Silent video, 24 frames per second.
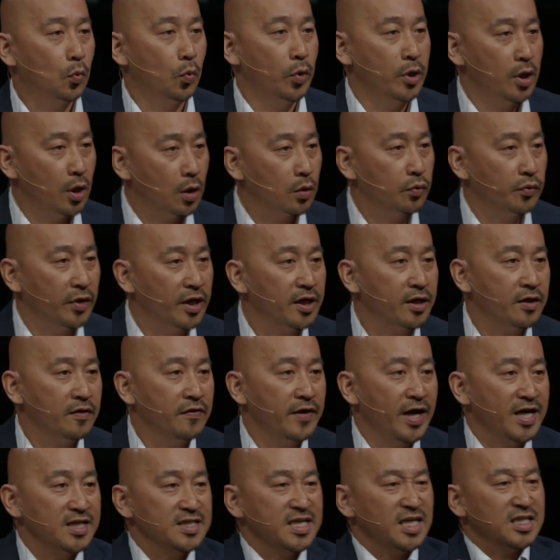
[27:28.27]
we all
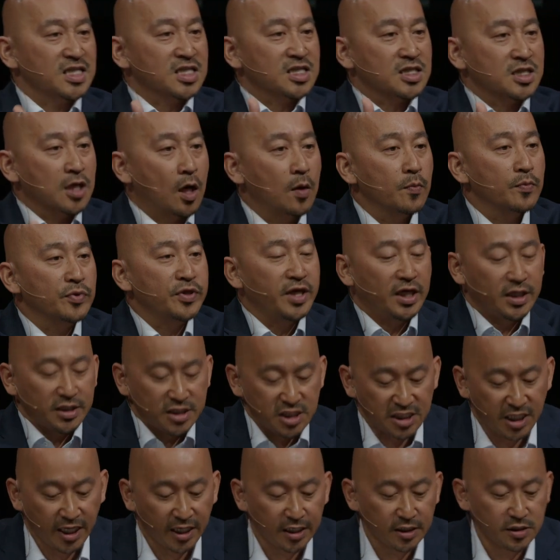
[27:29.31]
recognize that
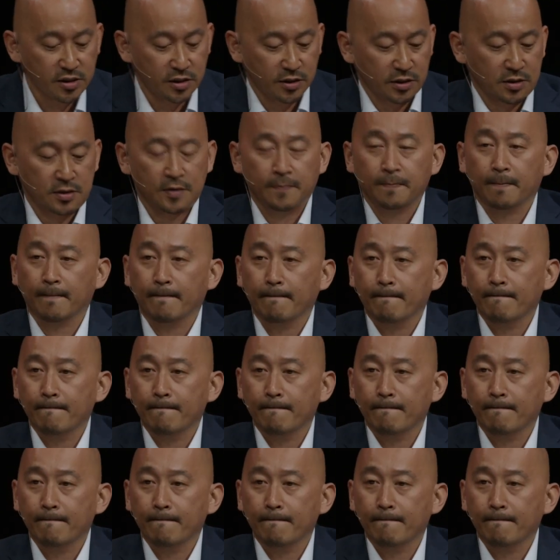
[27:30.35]
something changes.